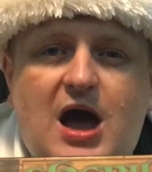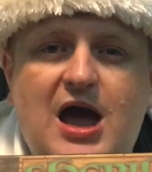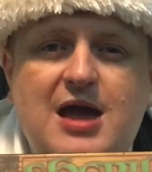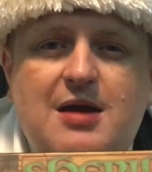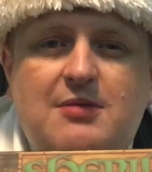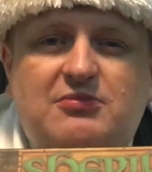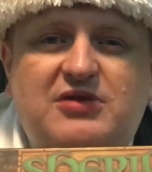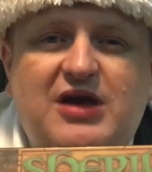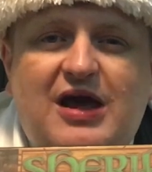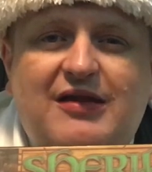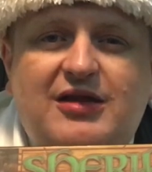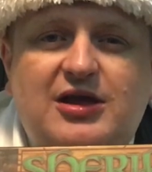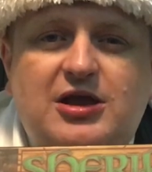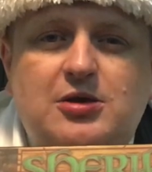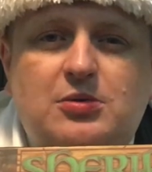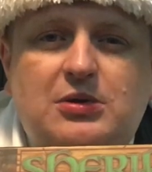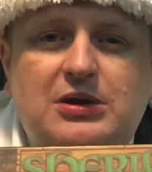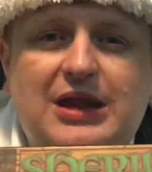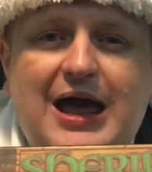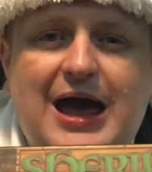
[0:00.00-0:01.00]
I am telling
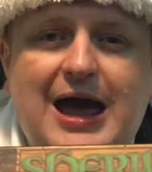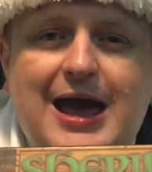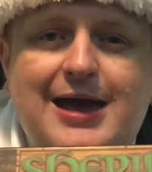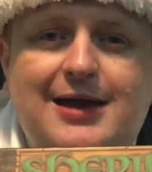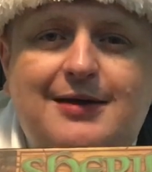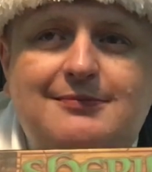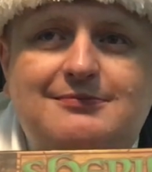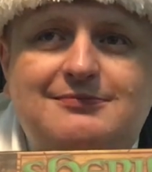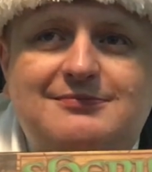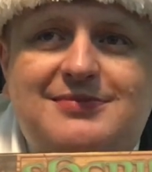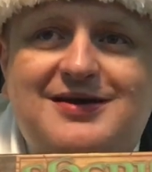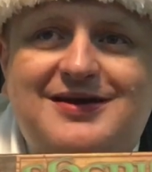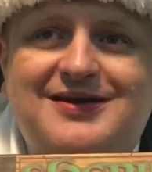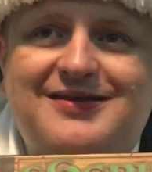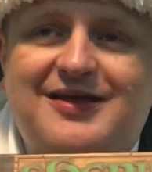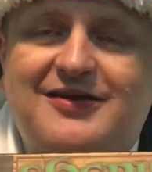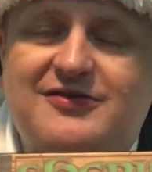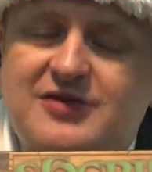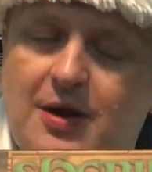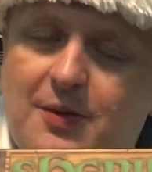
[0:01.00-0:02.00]
you a lie.
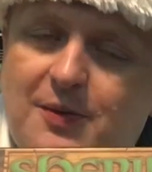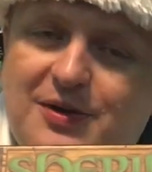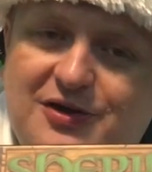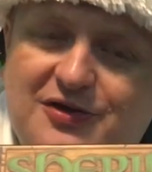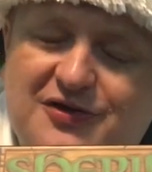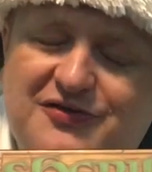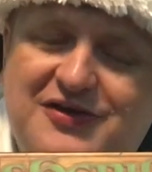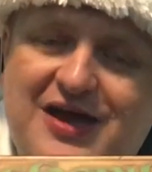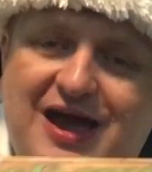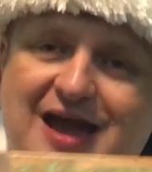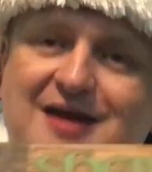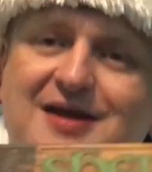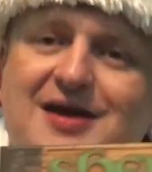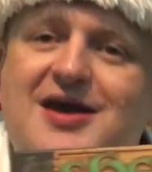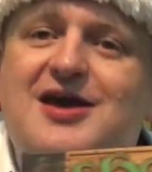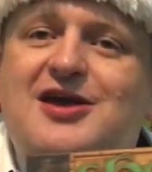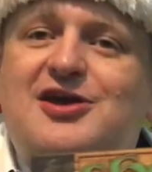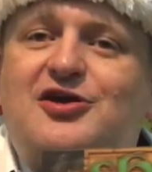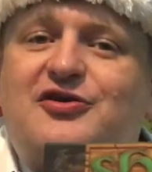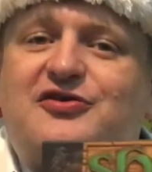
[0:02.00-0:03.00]
That's not what you'll say.
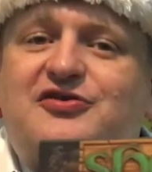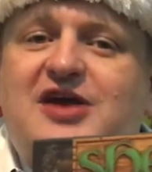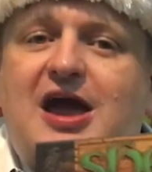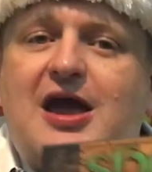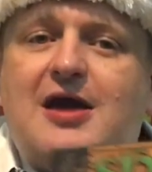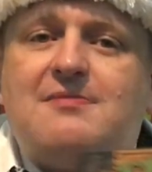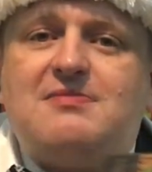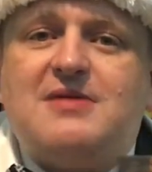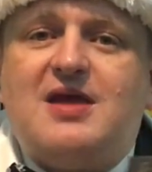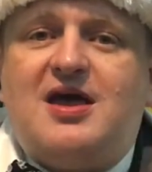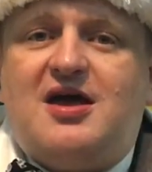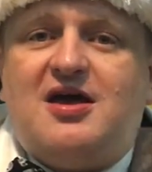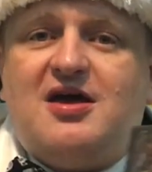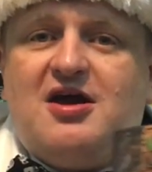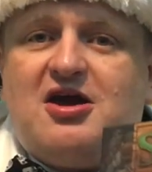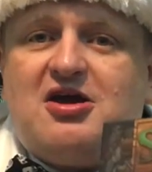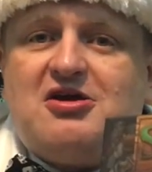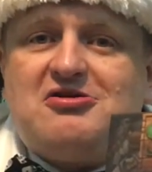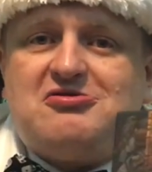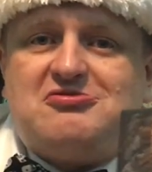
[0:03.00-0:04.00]
You'll say,
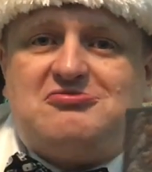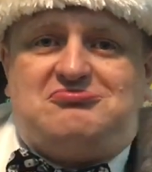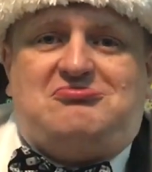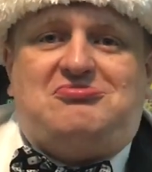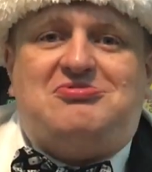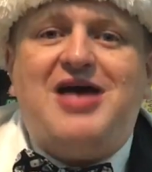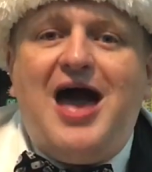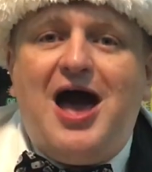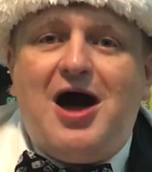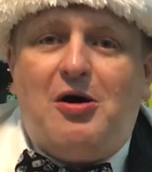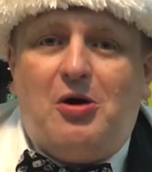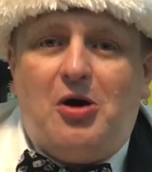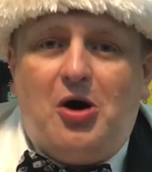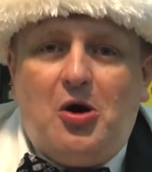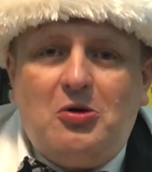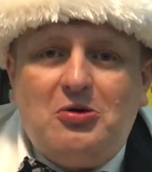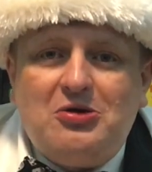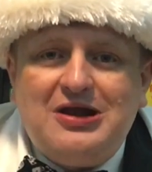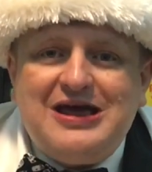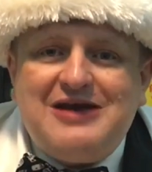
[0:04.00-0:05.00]
there are
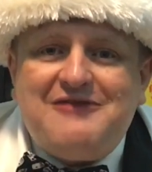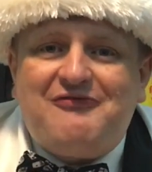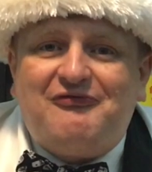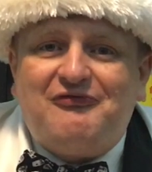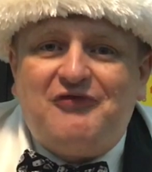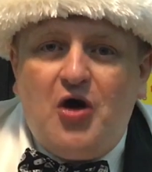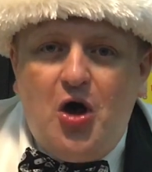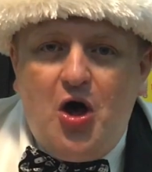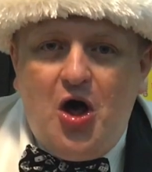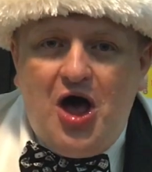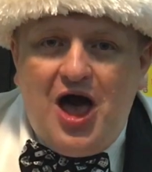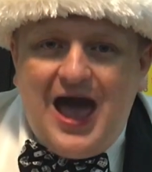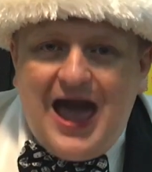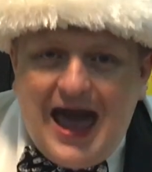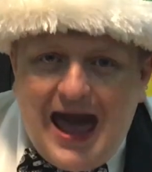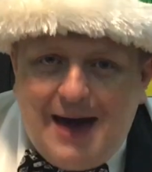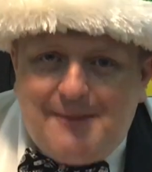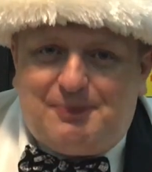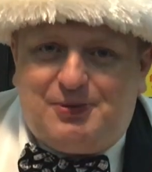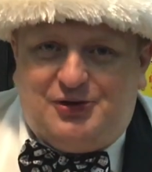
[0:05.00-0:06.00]
only 4
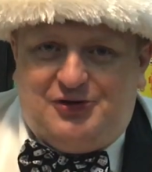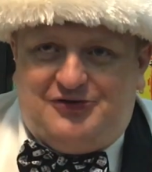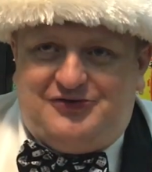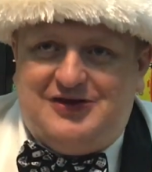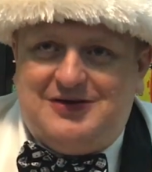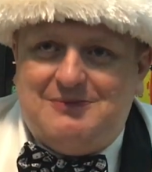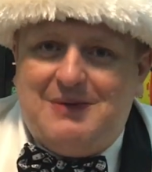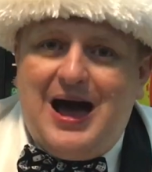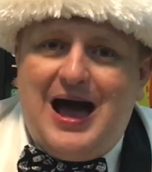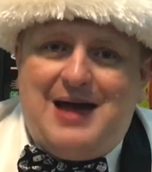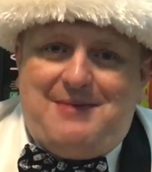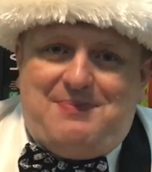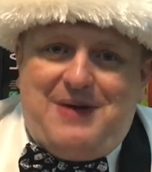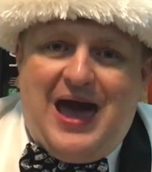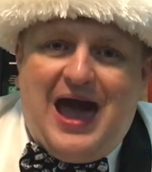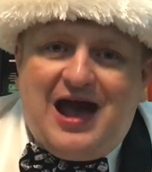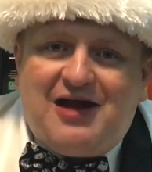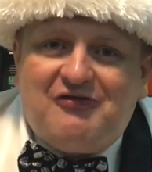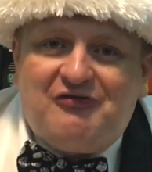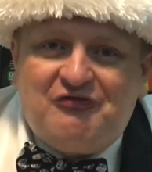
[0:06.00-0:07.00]
apples in my
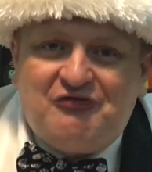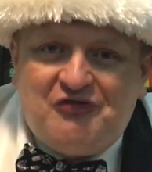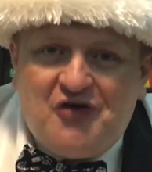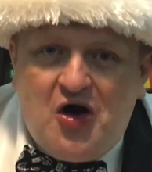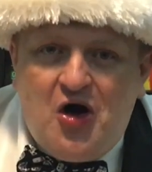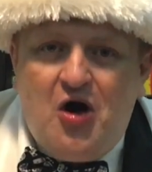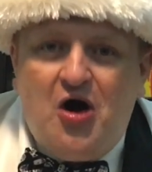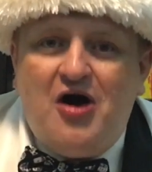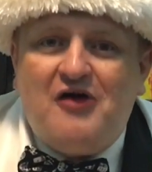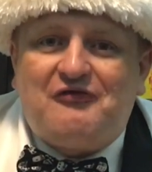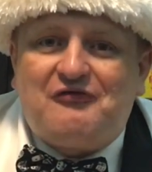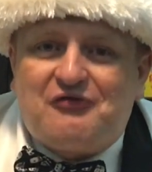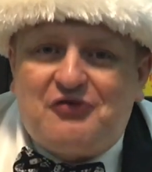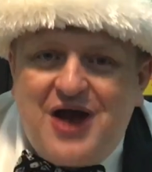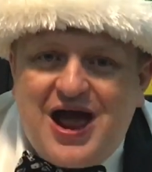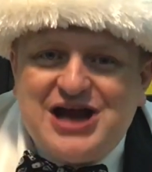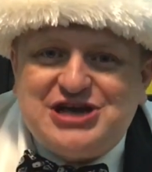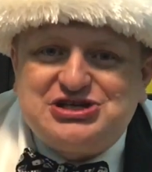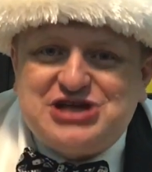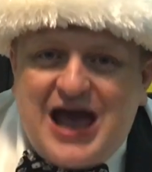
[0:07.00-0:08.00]
bag. 4
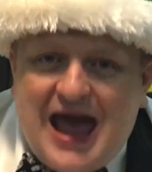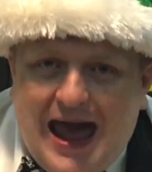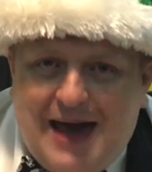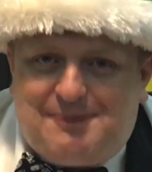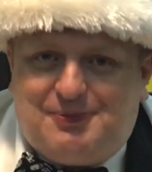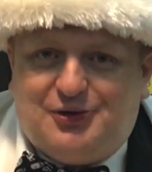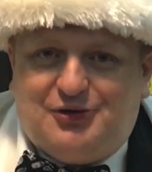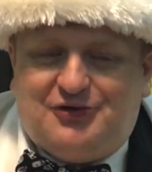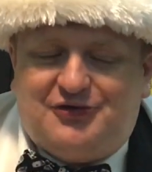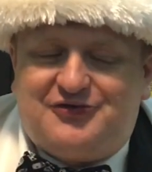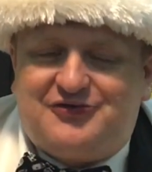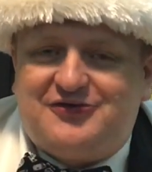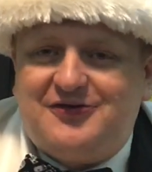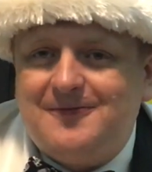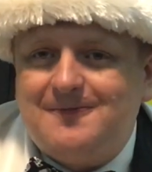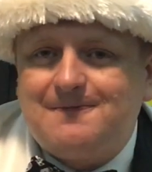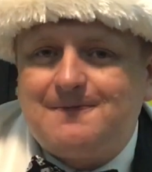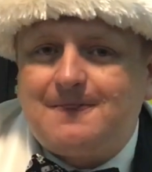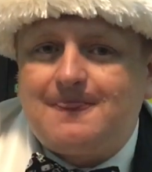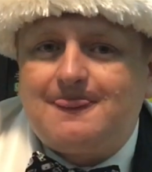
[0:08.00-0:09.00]
fresh apples.
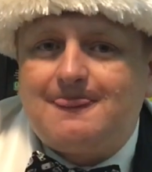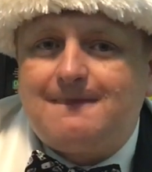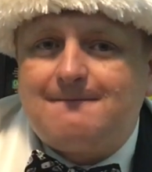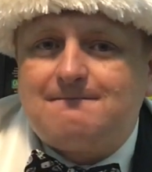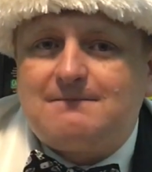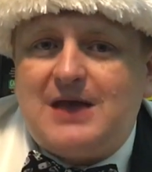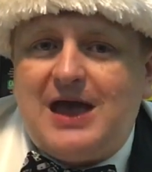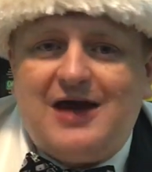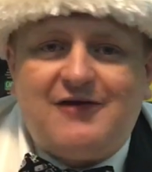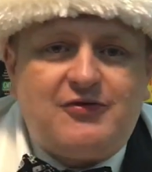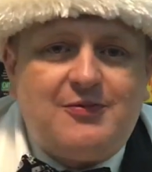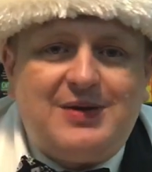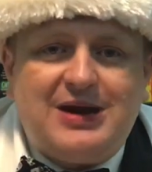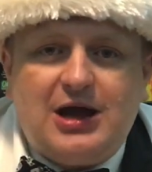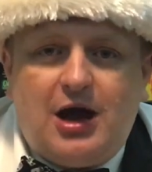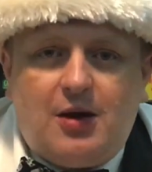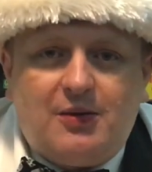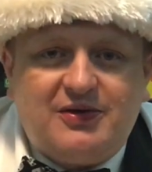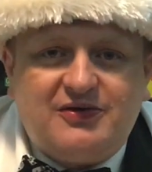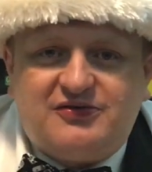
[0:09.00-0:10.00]

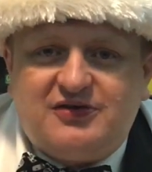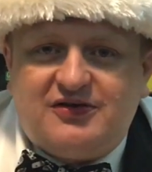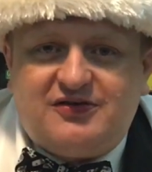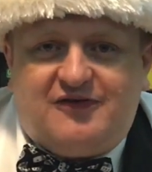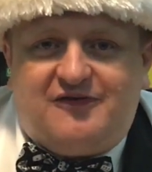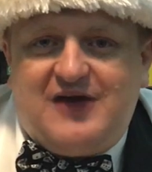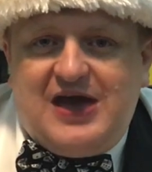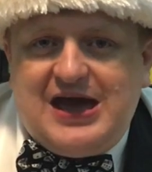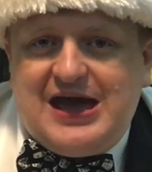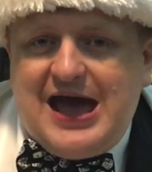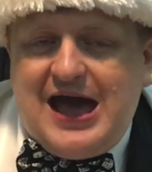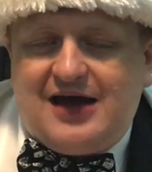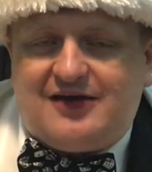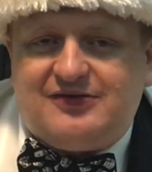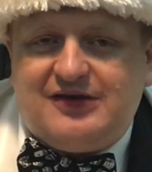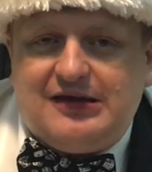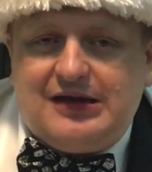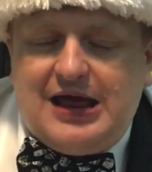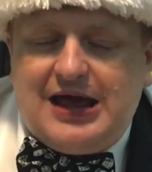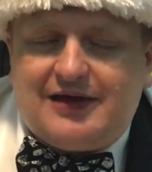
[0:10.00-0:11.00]
Everybody always does a fake
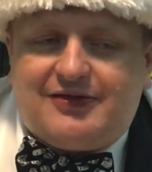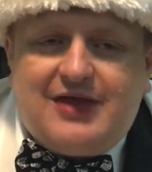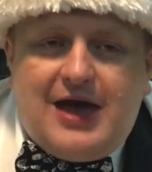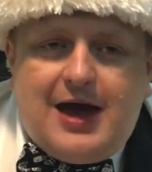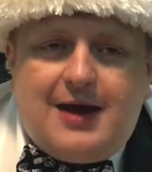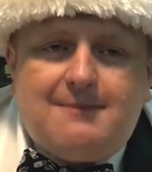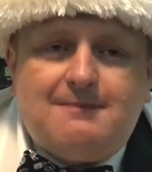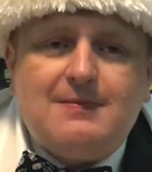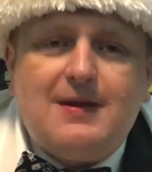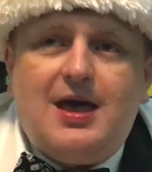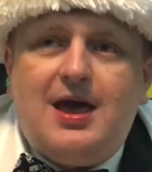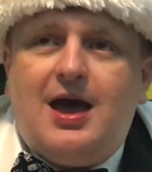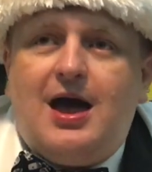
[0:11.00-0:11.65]
accent like that.